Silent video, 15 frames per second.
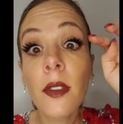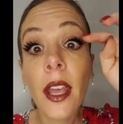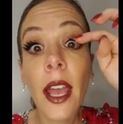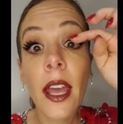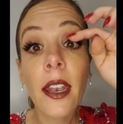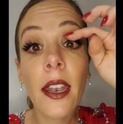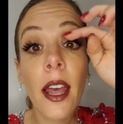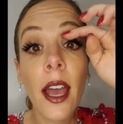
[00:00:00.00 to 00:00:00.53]

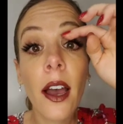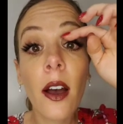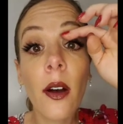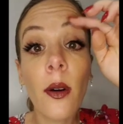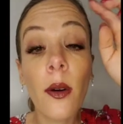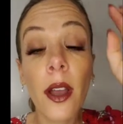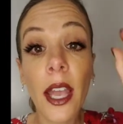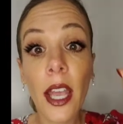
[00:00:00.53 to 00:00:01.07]
And
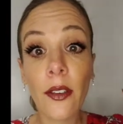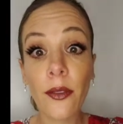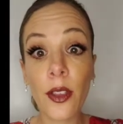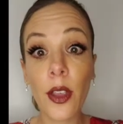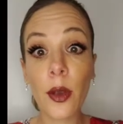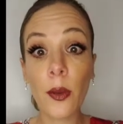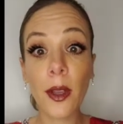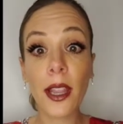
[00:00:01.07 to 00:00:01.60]
now, if
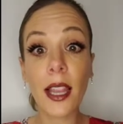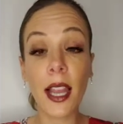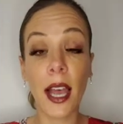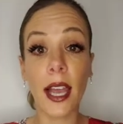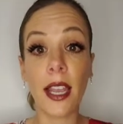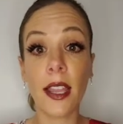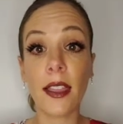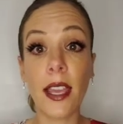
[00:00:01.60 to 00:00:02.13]
you would
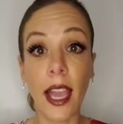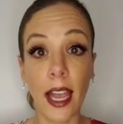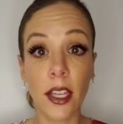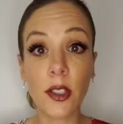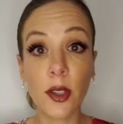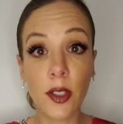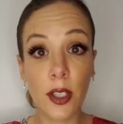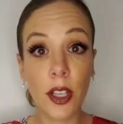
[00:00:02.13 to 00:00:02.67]
like the
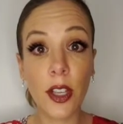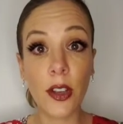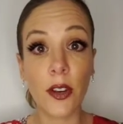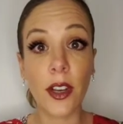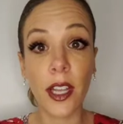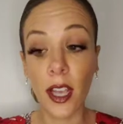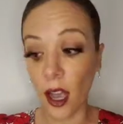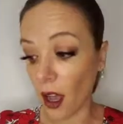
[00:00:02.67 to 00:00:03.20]
extra
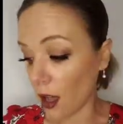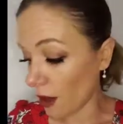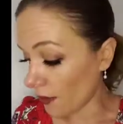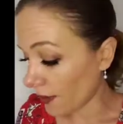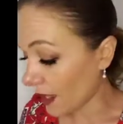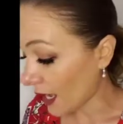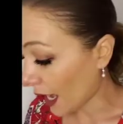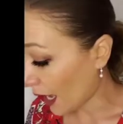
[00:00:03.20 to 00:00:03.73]
security of the